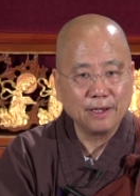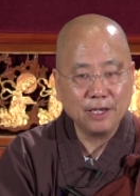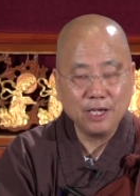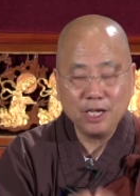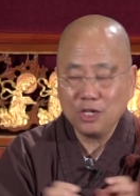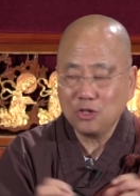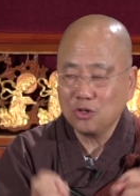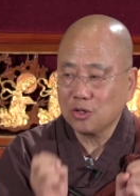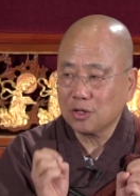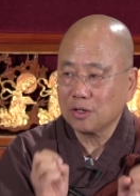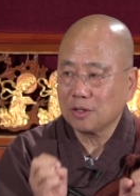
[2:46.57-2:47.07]

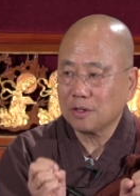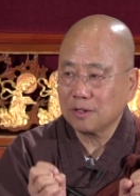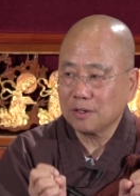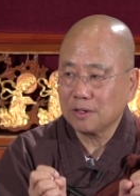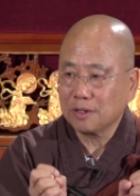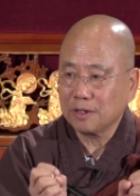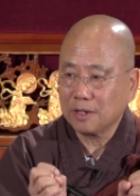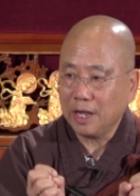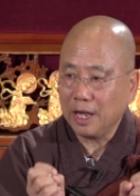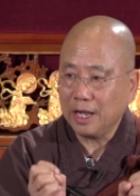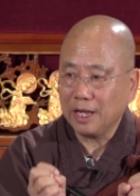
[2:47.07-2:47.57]
each
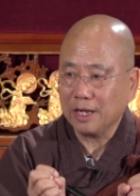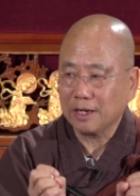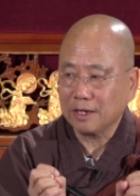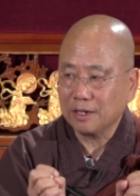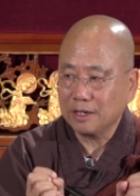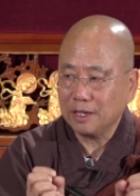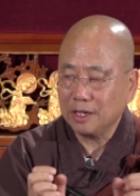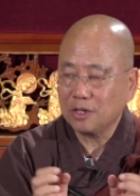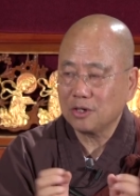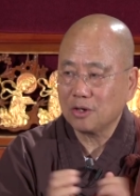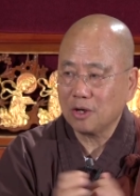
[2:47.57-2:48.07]

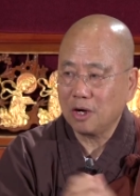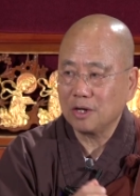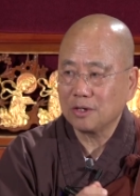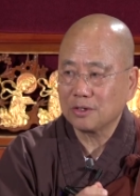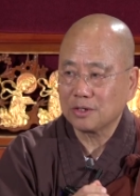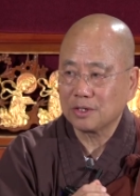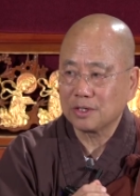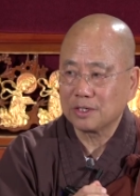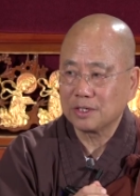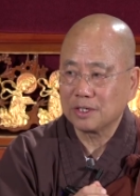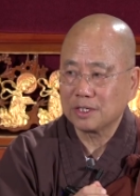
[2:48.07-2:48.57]
king, each
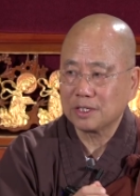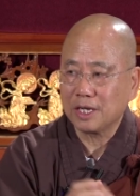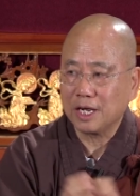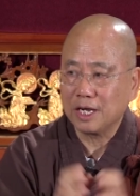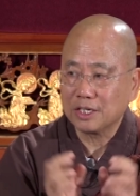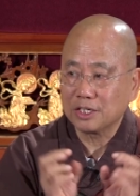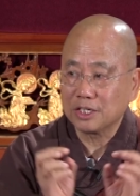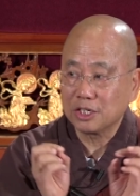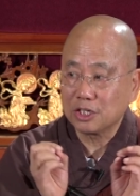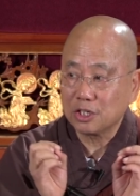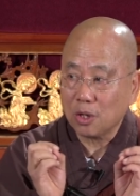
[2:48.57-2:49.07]
consciousness
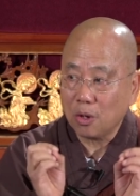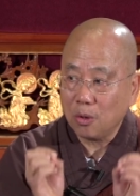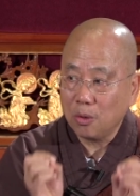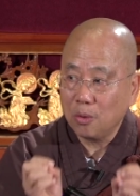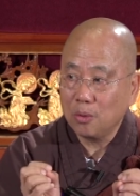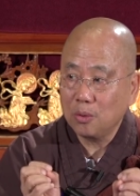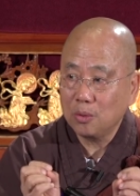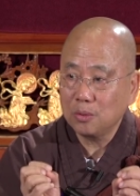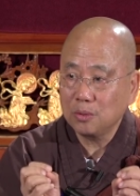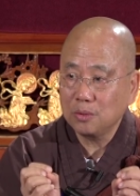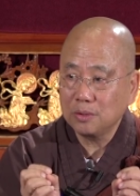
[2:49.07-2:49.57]
has its
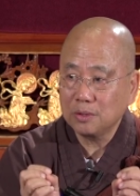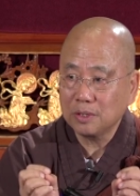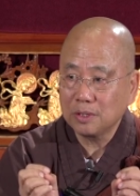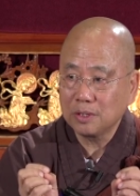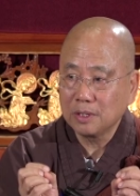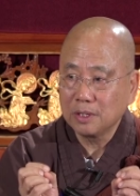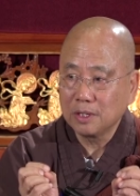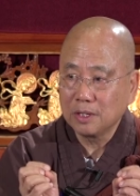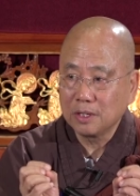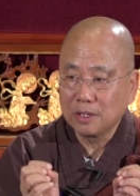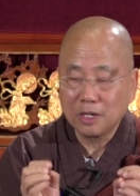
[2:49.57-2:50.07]
own
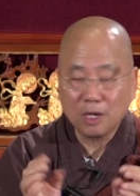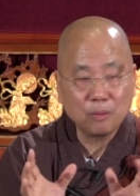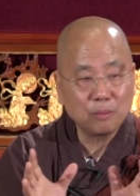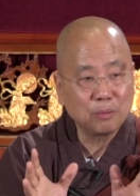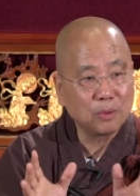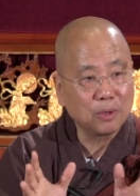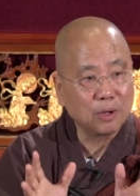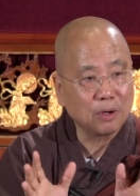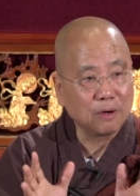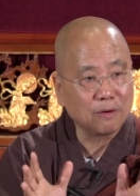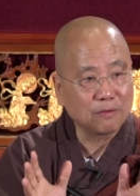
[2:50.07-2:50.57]

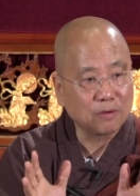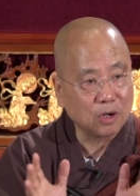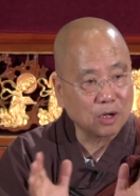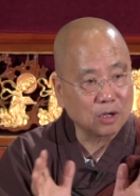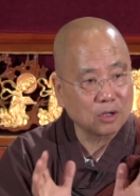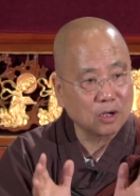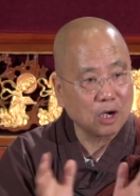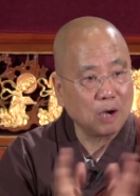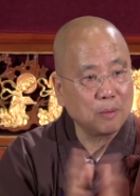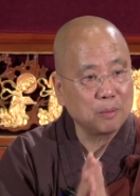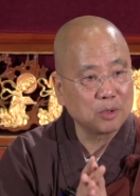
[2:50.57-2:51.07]
number of
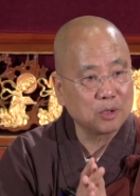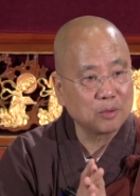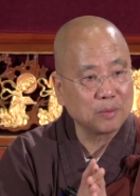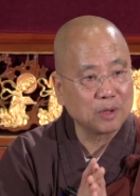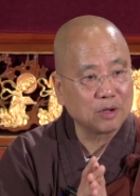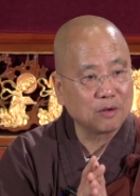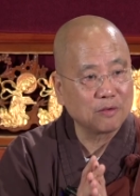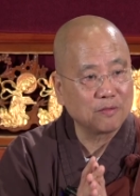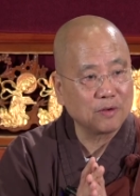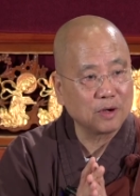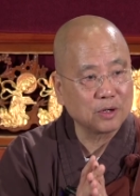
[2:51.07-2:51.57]
concomitant
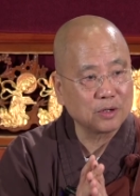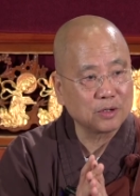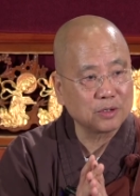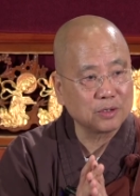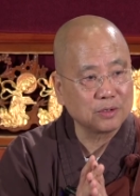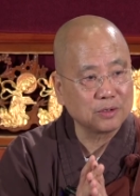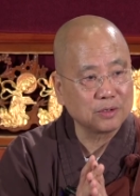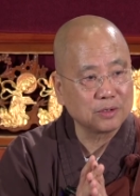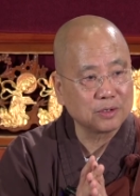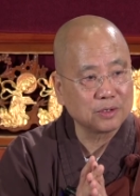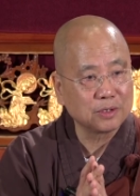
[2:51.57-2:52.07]
mental
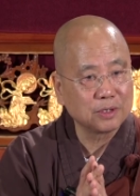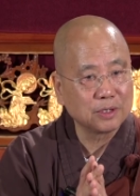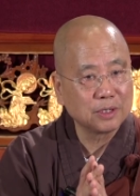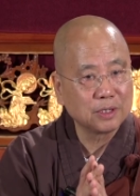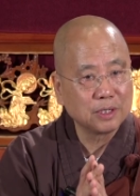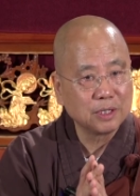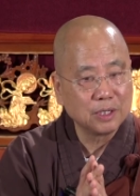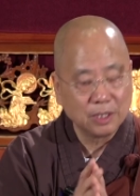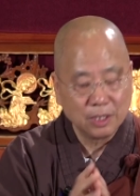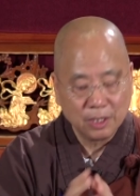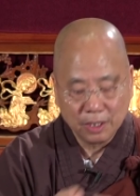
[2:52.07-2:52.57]
functions.
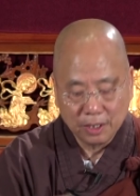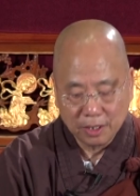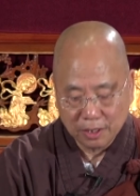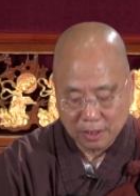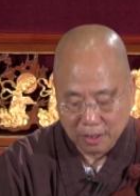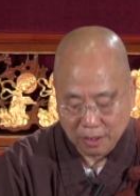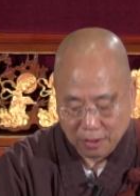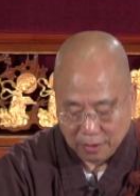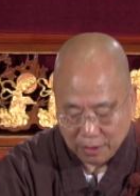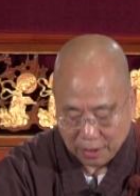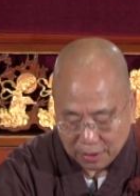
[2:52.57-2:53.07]

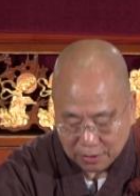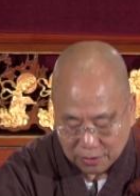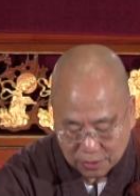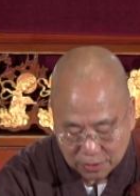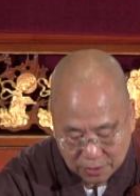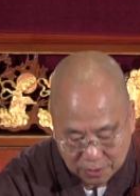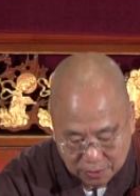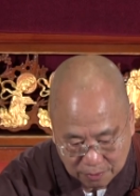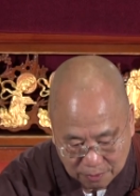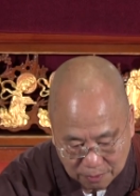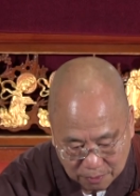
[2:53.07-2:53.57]
Now
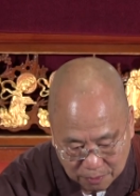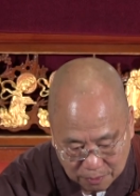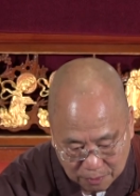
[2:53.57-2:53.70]
let's